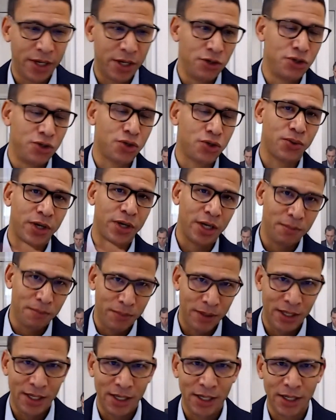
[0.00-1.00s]
You dream
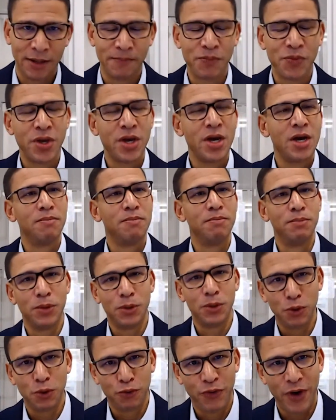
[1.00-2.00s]
big,
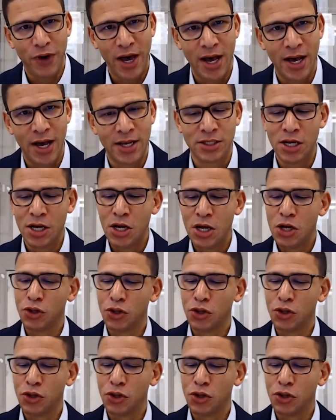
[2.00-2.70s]
move fast,